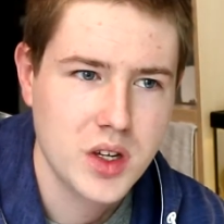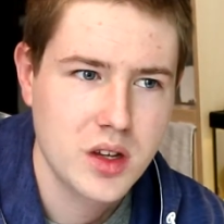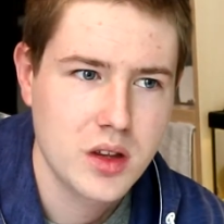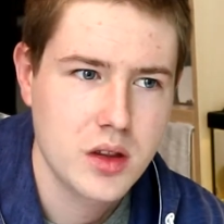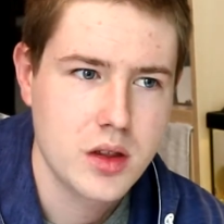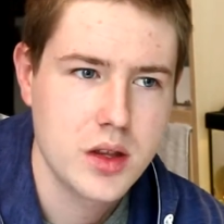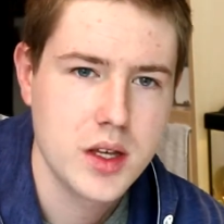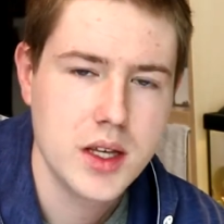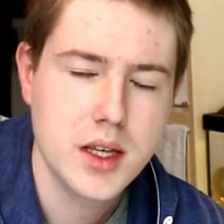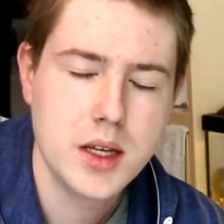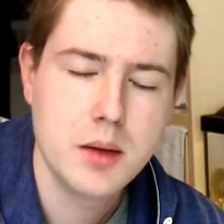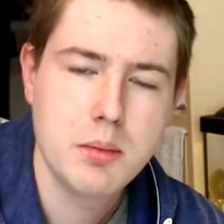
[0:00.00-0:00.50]

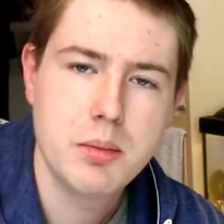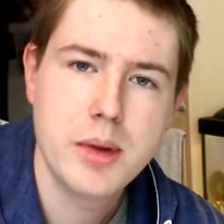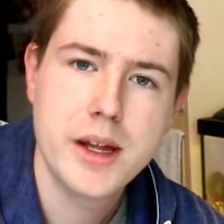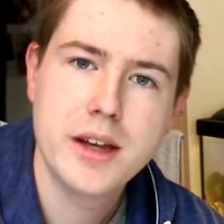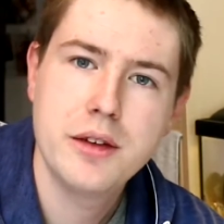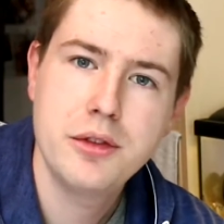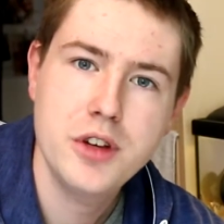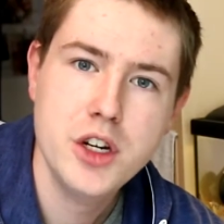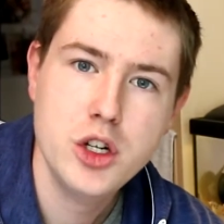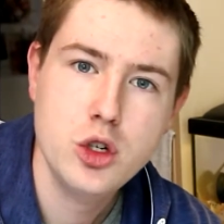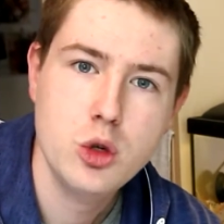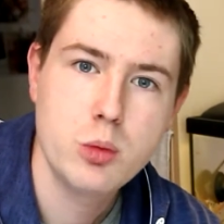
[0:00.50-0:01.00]
the
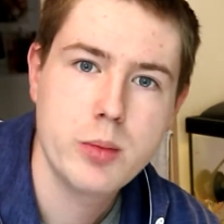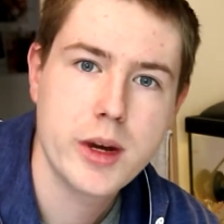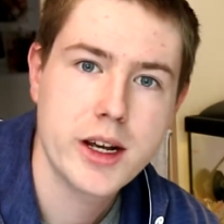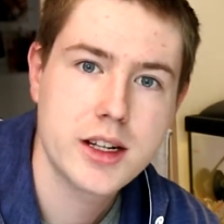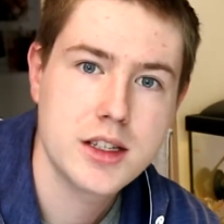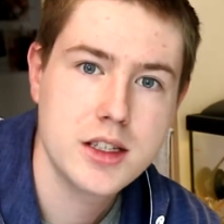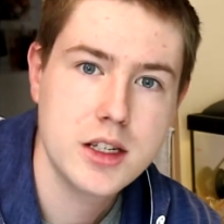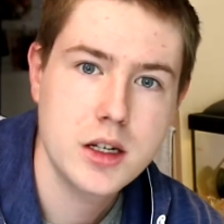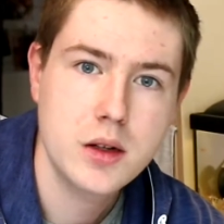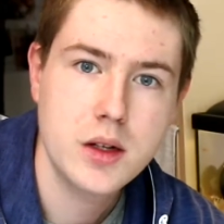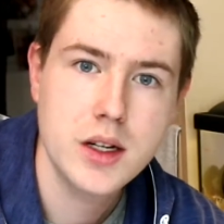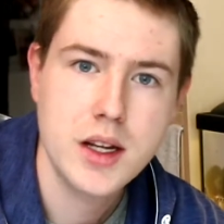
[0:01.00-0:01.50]
beneficial
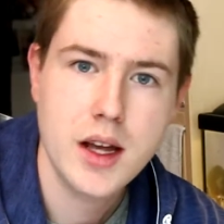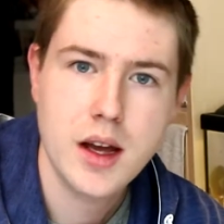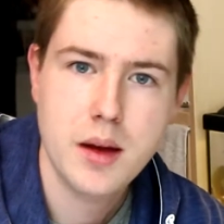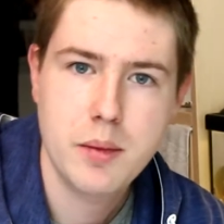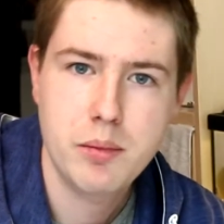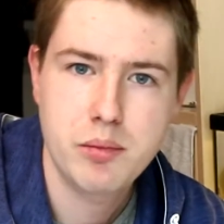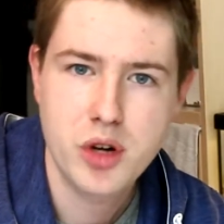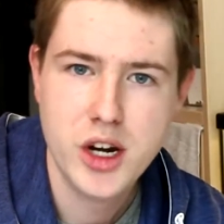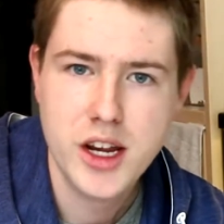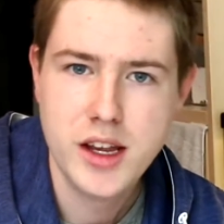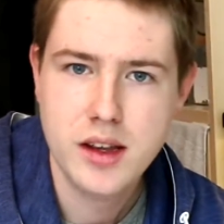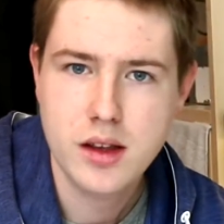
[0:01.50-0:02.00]
bacteria
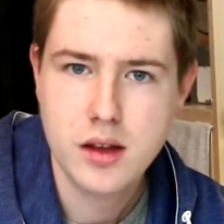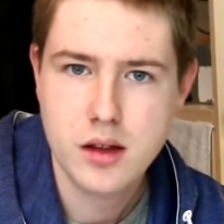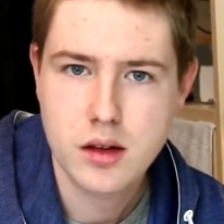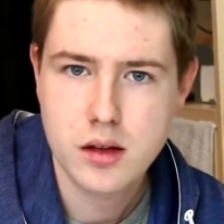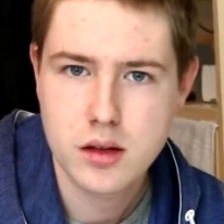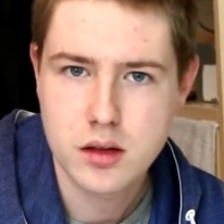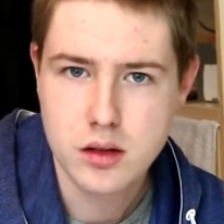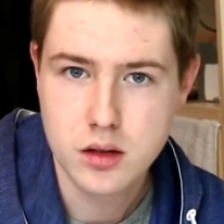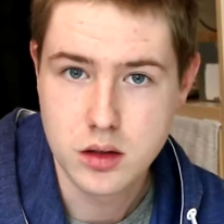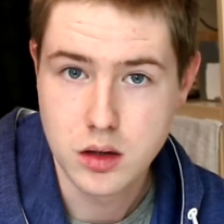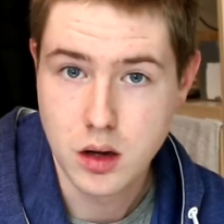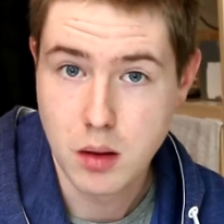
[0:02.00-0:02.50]
break
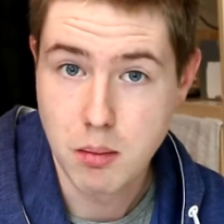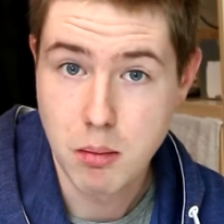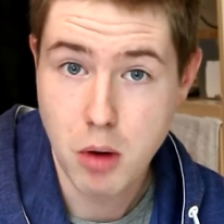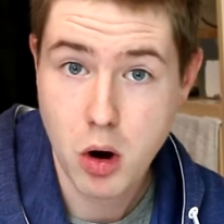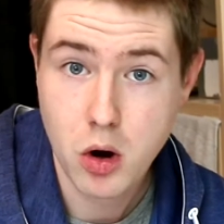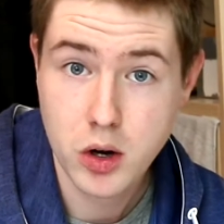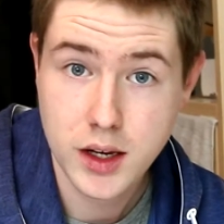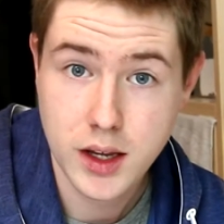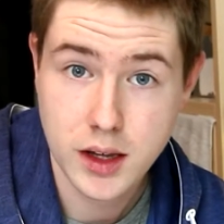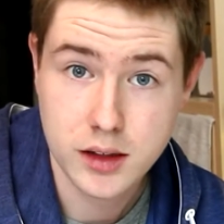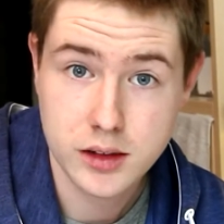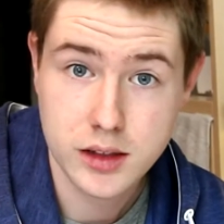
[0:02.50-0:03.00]
the
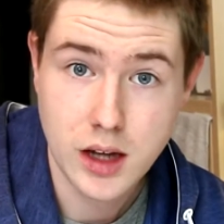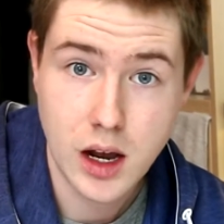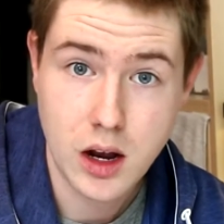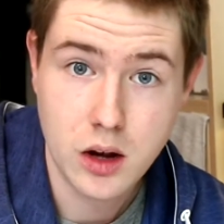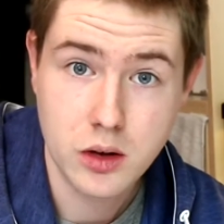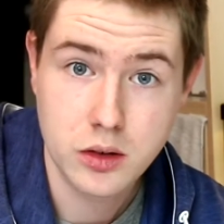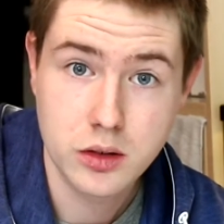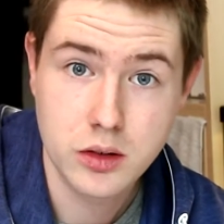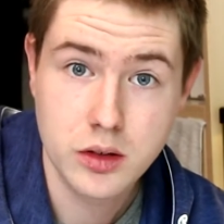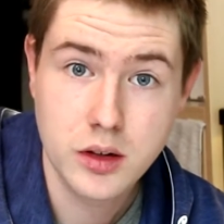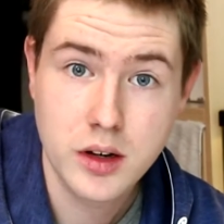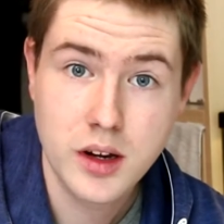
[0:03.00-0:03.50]
ammonia
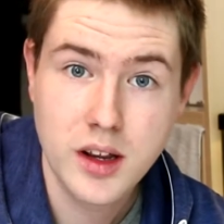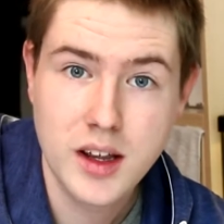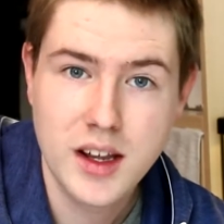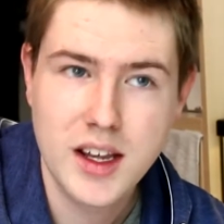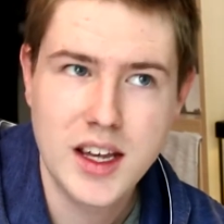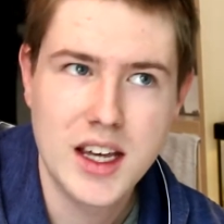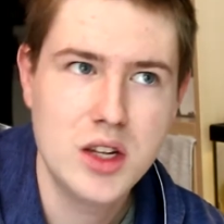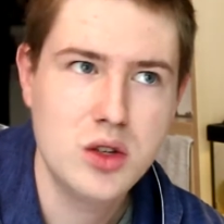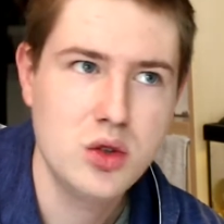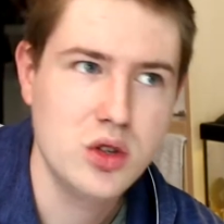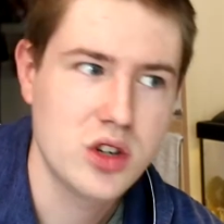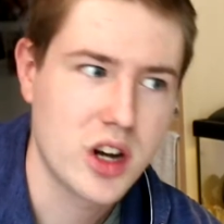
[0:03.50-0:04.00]
down
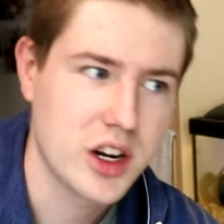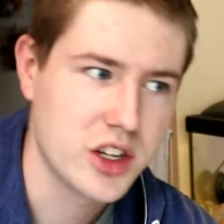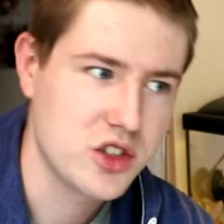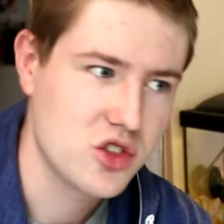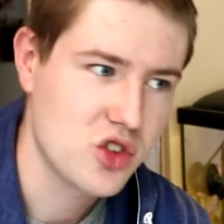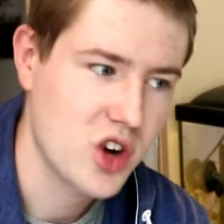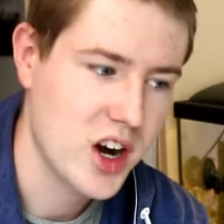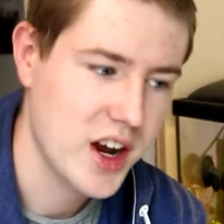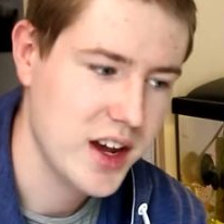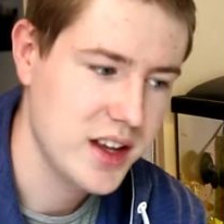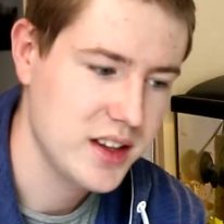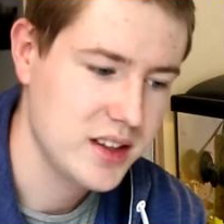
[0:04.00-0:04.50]
into
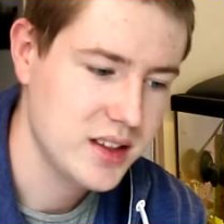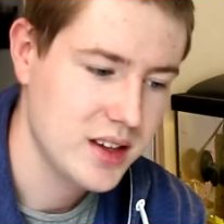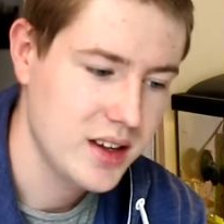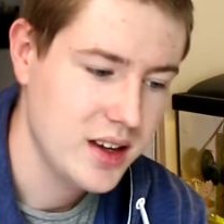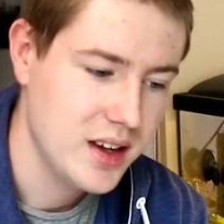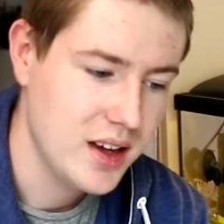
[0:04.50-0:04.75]
nitrite